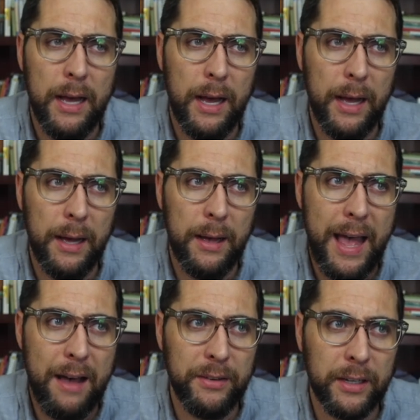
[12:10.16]
uh,
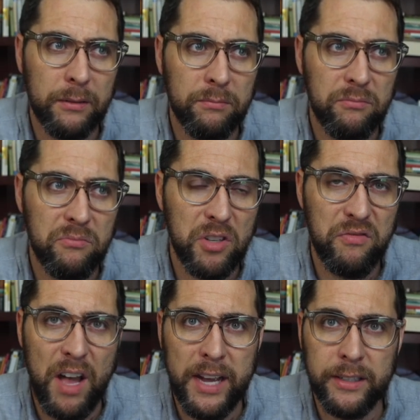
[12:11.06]
having
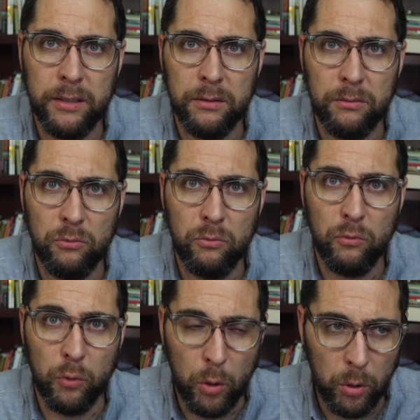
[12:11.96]
defined
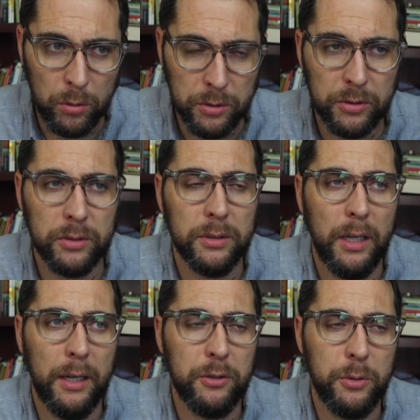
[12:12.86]
roles
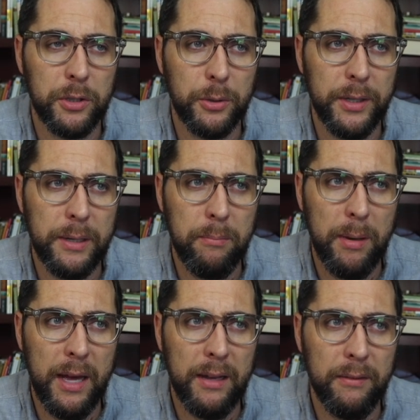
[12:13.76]
uh, to a degree,
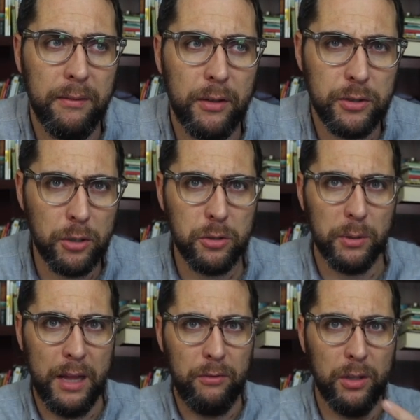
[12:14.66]
but there's also a
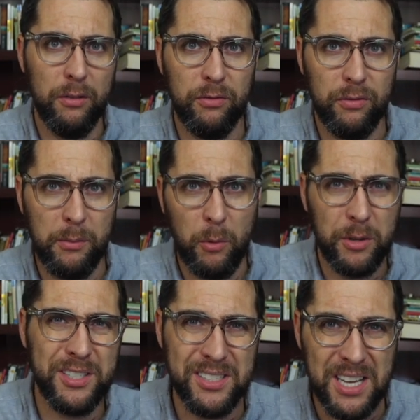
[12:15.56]
level of, I mean,
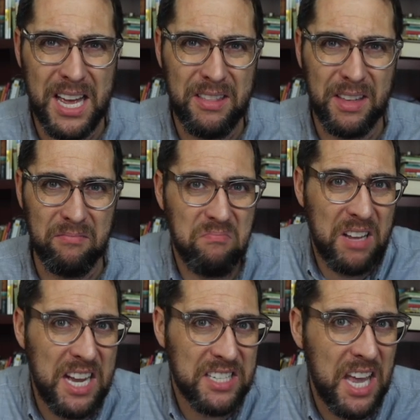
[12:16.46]
where does it say that
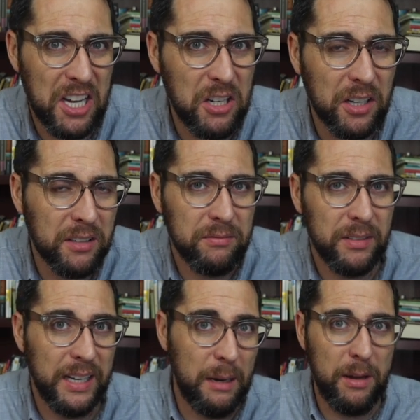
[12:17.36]
guys can't cook?
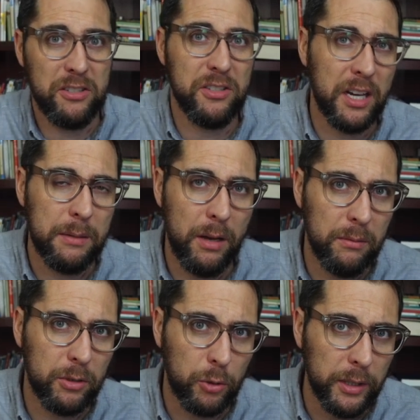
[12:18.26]
And I'm not just talking
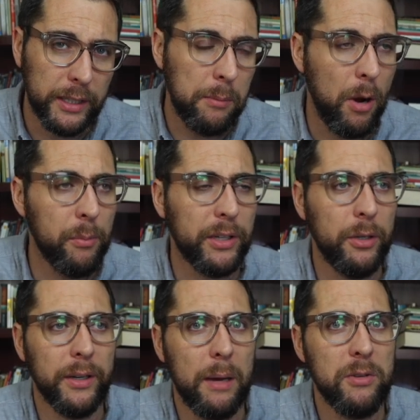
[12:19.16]
about grilling and
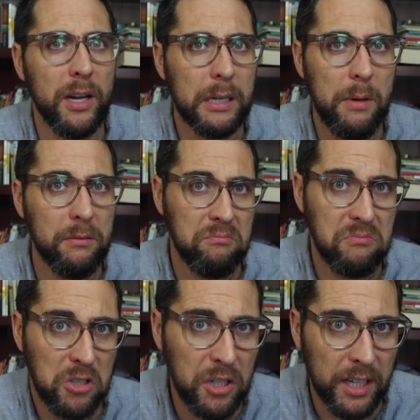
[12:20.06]
barbecuing. I'm talking about
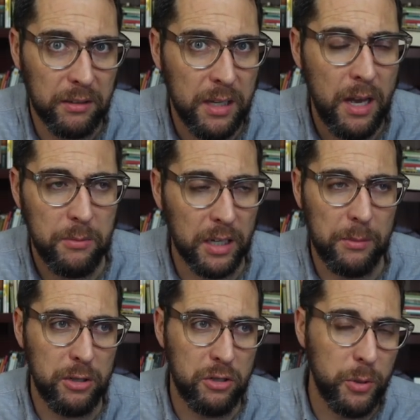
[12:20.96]
cooking. I'm talking
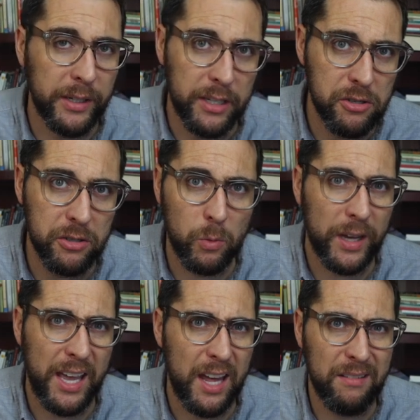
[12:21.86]
about doing dishes. Why
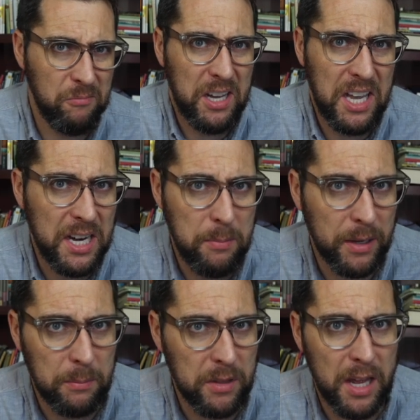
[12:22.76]
can't why can't I
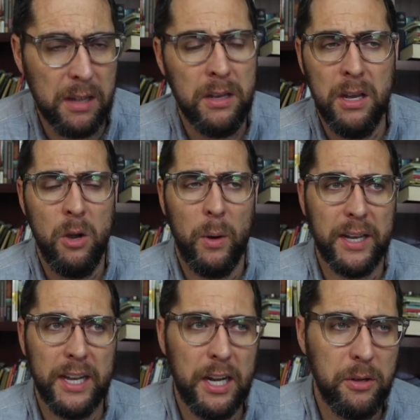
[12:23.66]
pick up the that? Why
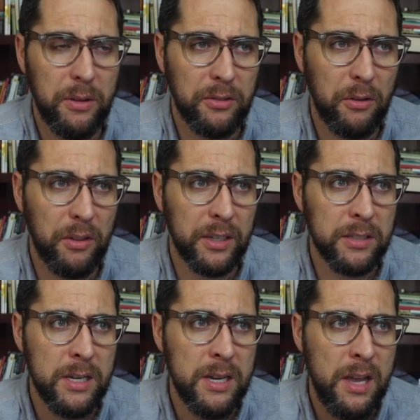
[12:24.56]
can't I do these other
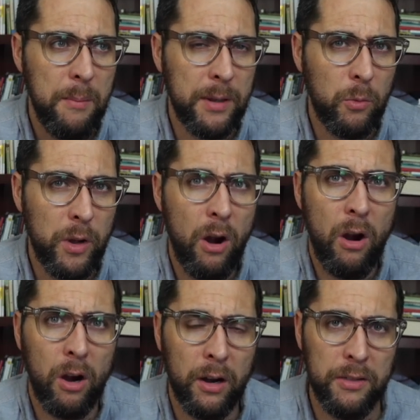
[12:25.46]
things? I mean, we
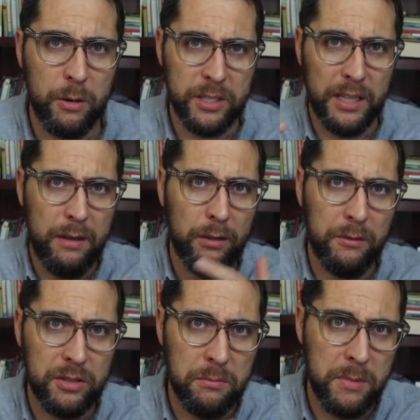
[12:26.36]
are there is a level
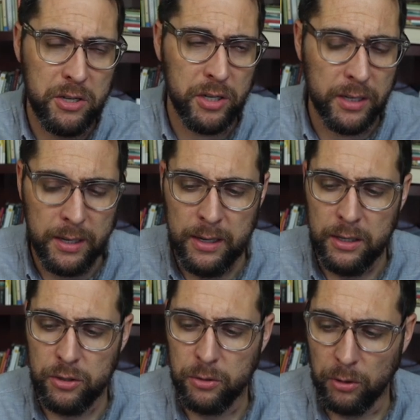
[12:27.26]
of submission
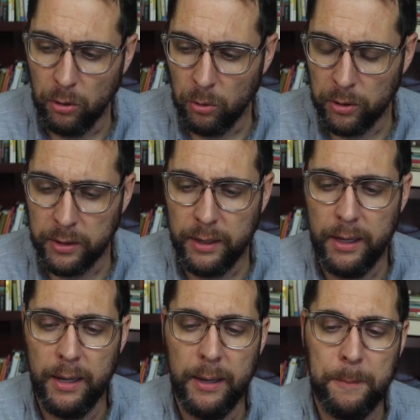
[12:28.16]
to the Lord
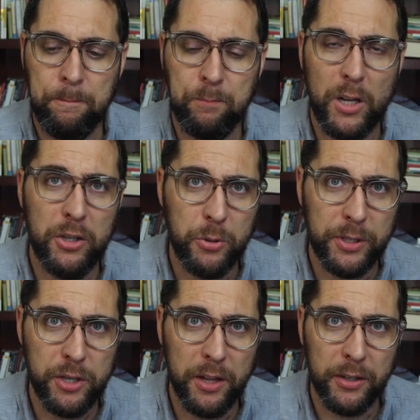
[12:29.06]
um, unto
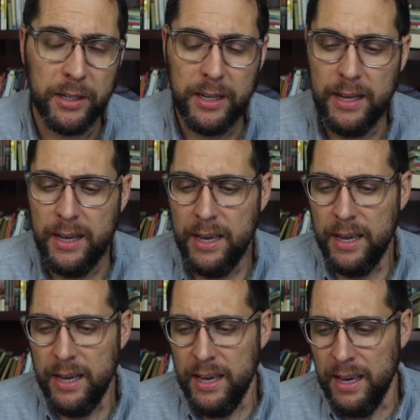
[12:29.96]
each other,
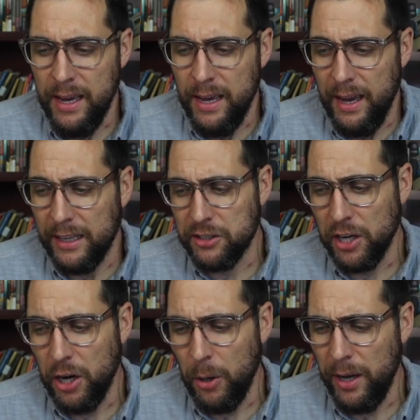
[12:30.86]
and
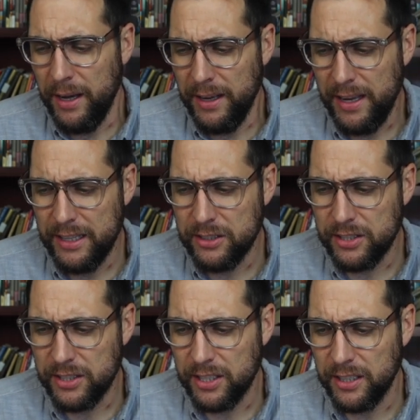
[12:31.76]
so
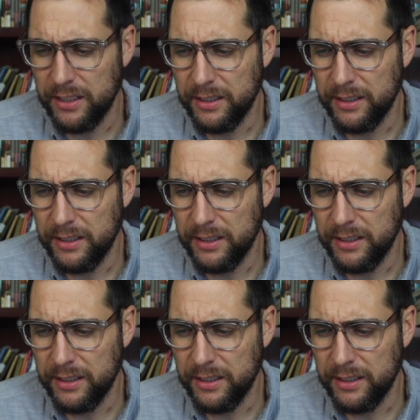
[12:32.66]
it's